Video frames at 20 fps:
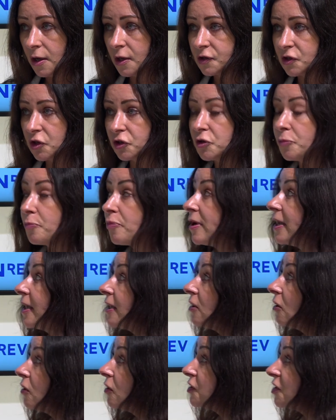So to bring
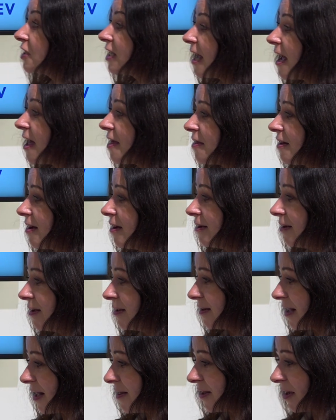it all together,
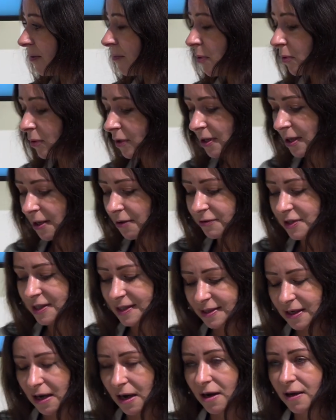and I think we'll
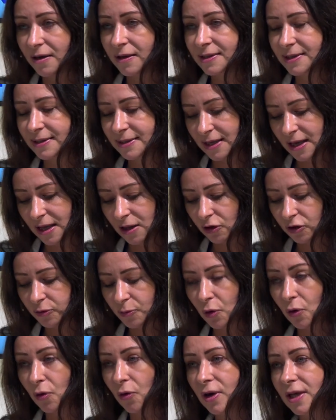discuss a lot
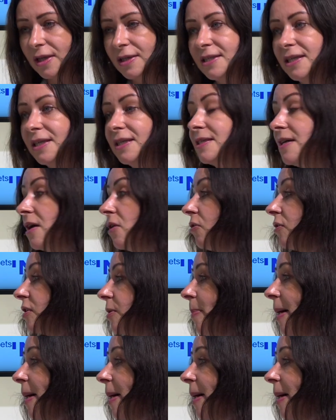more in detail on the